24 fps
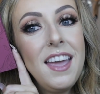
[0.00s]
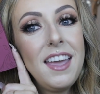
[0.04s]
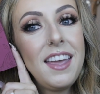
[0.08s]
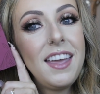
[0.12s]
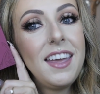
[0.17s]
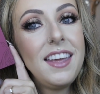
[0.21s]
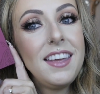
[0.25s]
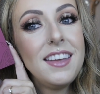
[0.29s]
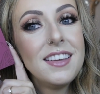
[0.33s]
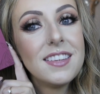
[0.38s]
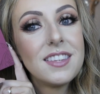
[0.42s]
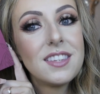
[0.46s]

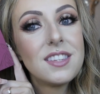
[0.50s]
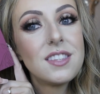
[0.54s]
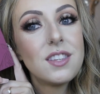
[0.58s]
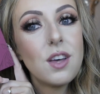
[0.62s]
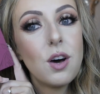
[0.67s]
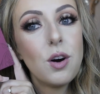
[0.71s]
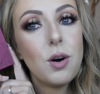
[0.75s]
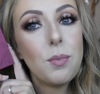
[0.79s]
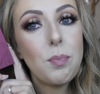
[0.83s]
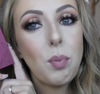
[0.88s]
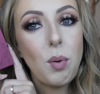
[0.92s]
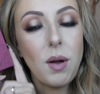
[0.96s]
It is
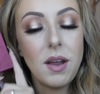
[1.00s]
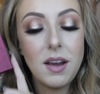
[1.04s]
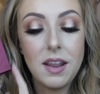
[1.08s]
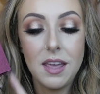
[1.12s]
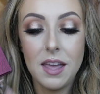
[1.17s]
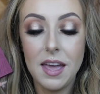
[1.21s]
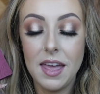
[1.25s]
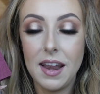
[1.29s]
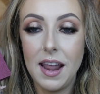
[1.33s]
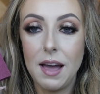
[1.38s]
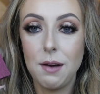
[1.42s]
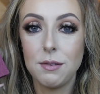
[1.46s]
so
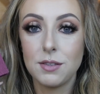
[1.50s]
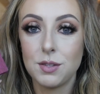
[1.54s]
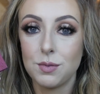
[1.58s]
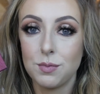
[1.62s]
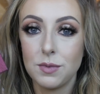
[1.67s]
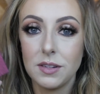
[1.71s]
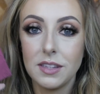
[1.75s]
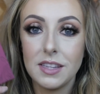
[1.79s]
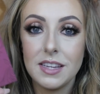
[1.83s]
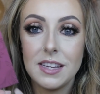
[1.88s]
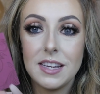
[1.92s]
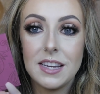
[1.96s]
pretty, and I was
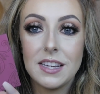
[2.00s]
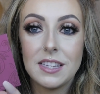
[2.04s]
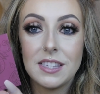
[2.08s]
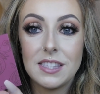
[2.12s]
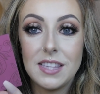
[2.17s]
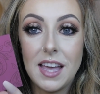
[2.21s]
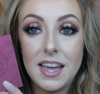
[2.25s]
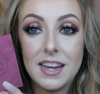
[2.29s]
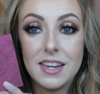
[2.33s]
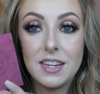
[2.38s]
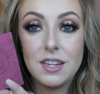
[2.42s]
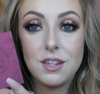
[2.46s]
really
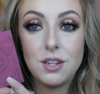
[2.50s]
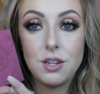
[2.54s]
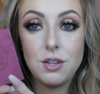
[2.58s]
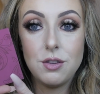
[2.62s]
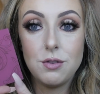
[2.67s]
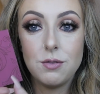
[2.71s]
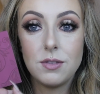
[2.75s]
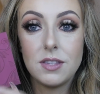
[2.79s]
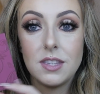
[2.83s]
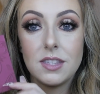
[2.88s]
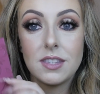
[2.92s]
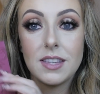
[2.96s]
excited to
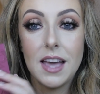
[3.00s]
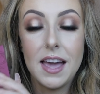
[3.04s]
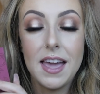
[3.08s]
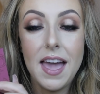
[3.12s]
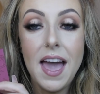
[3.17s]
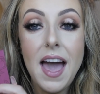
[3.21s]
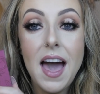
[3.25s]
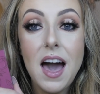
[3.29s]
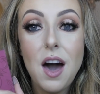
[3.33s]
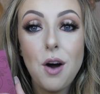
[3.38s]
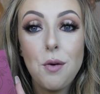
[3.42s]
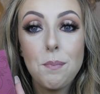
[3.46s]
use this guy
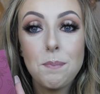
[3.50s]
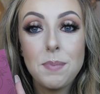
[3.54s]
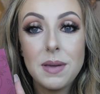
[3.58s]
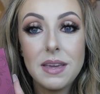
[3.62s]
out